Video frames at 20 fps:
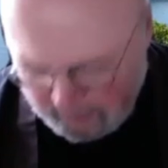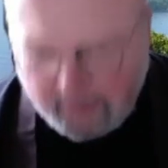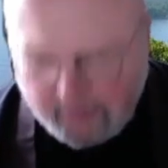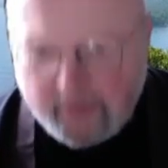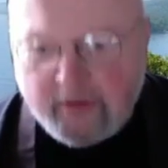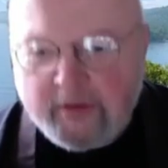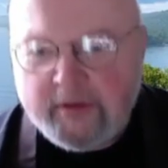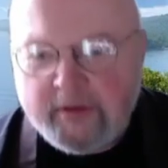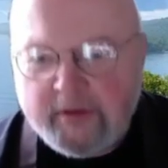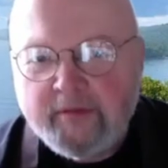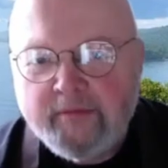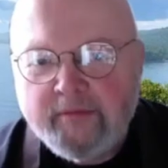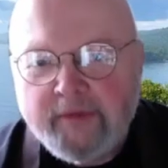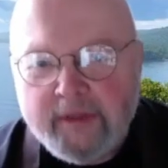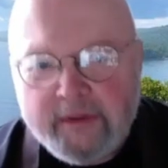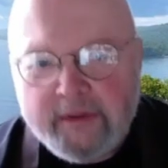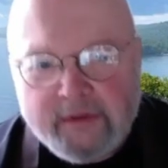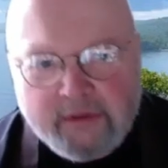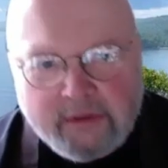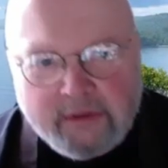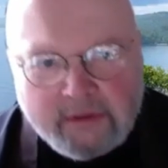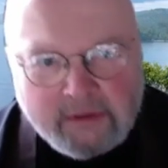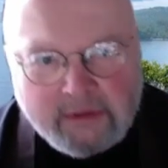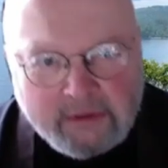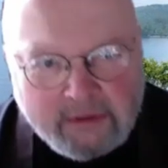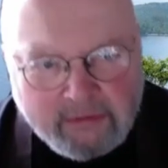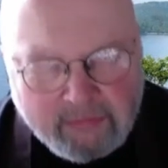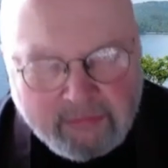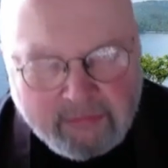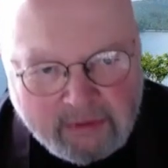current events and the
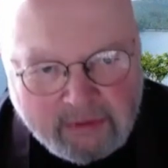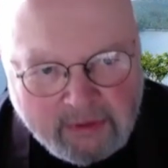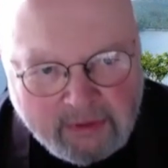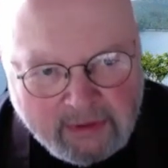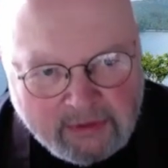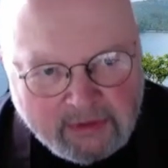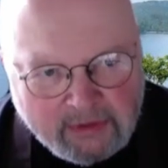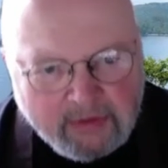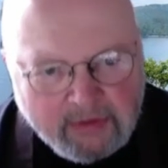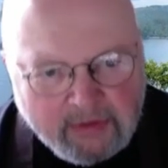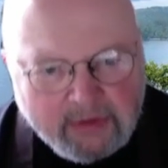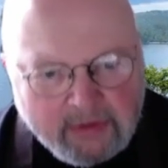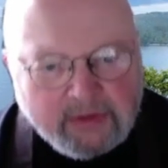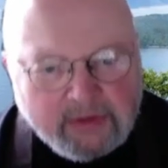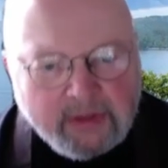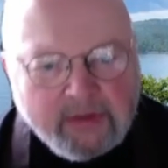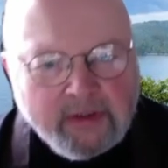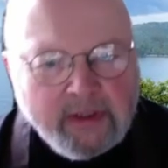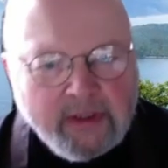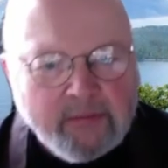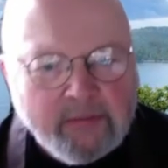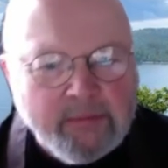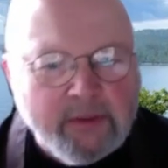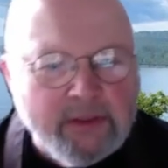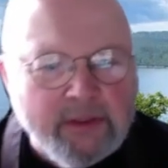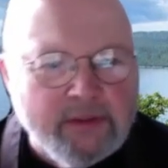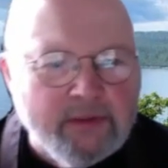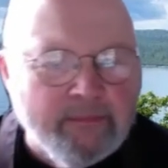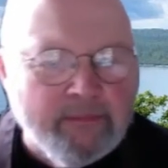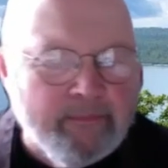different kinds of things that take
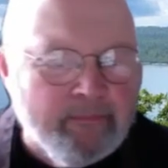place.